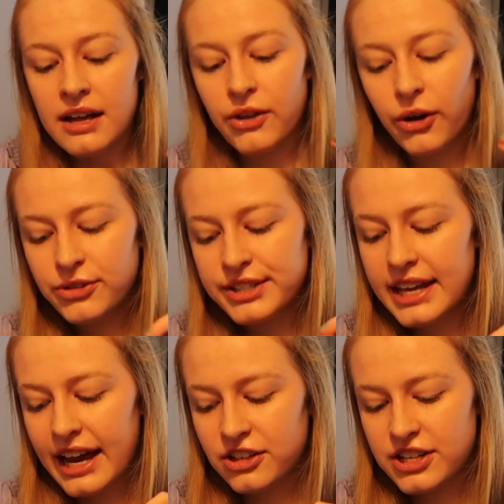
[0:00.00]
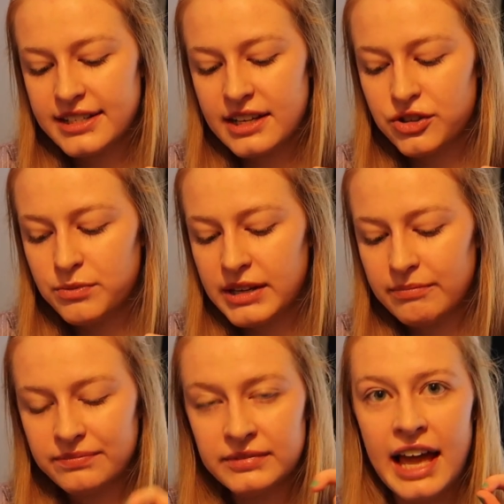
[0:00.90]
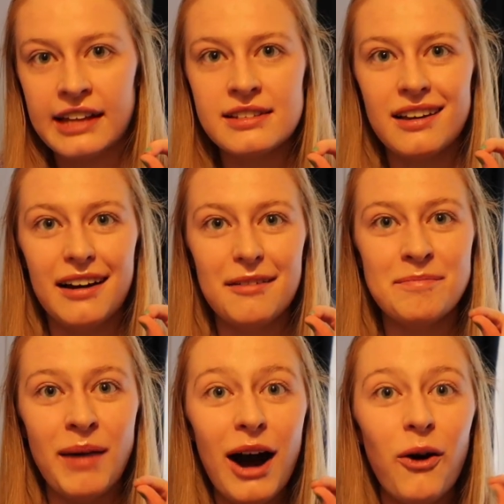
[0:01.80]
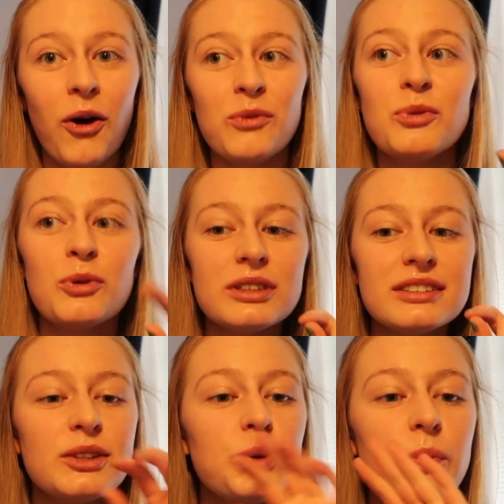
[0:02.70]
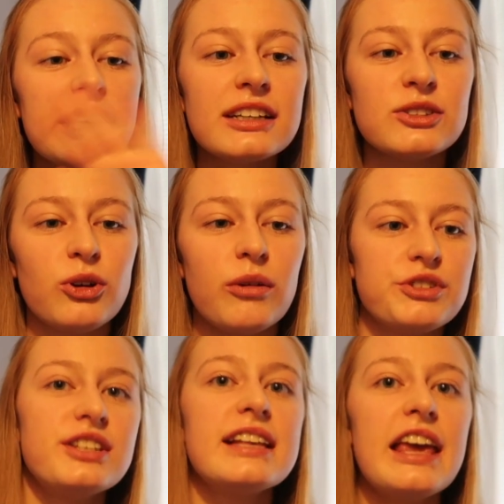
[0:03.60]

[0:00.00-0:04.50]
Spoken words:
The OT actually said to me that my arm was the weakest arm she's